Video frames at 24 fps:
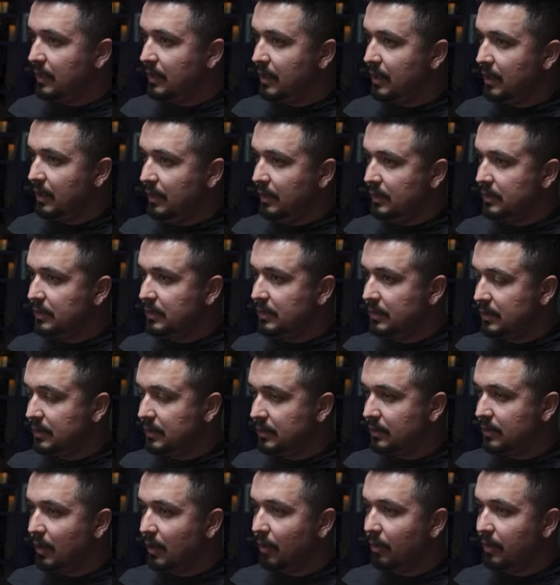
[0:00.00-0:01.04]
ticks.
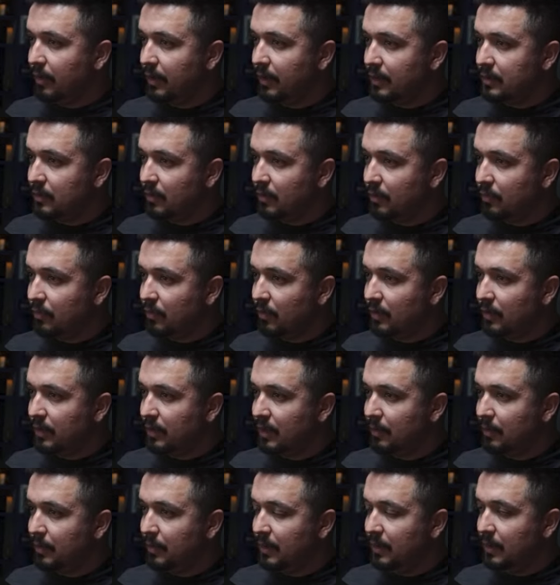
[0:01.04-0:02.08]
Is our full
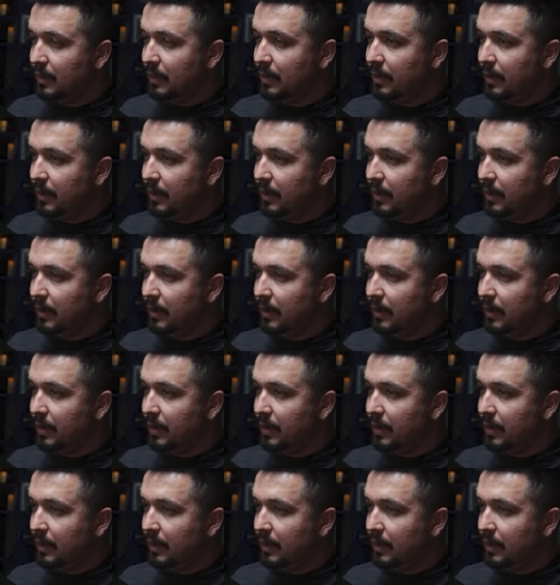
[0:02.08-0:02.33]
TP,